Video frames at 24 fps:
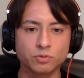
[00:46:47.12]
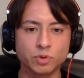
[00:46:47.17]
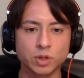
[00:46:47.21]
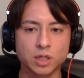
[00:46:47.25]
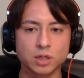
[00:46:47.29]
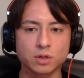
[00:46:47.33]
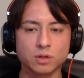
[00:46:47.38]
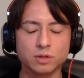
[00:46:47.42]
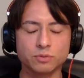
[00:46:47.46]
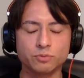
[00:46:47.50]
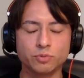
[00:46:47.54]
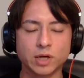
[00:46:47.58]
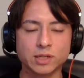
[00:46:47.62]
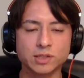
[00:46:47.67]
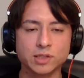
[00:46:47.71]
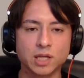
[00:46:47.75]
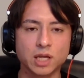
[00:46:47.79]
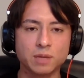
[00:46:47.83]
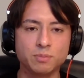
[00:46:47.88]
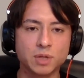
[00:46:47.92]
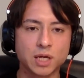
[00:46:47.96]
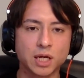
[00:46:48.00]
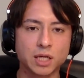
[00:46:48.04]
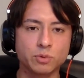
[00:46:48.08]
REST
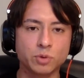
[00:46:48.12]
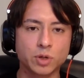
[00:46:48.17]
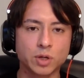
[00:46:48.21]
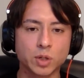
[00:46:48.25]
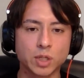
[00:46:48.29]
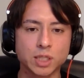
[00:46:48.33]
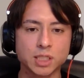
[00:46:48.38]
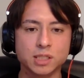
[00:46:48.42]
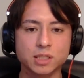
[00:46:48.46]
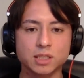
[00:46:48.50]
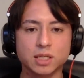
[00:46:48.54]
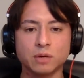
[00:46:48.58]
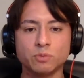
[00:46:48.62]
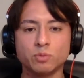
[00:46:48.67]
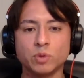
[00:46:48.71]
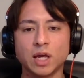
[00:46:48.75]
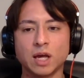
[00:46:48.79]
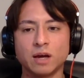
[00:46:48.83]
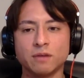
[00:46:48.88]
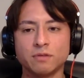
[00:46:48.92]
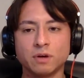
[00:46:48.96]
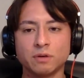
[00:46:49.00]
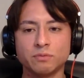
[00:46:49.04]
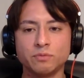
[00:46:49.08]
API requests, and we
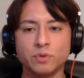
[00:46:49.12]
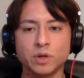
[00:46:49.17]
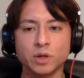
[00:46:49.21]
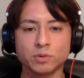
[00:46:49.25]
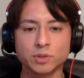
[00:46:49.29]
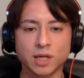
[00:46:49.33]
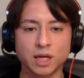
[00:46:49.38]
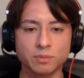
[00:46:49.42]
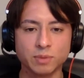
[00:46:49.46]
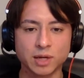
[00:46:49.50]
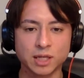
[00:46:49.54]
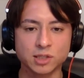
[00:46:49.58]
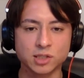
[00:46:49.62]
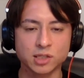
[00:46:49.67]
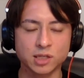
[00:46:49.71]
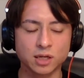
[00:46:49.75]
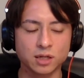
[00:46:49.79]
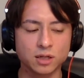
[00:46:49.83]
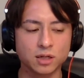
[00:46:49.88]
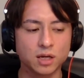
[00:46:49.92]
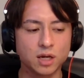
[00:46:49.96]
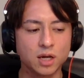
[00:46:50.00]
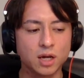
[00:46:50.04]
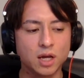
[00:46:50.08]
have a real-time
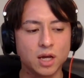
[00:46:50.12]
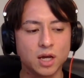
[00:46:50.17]
engine.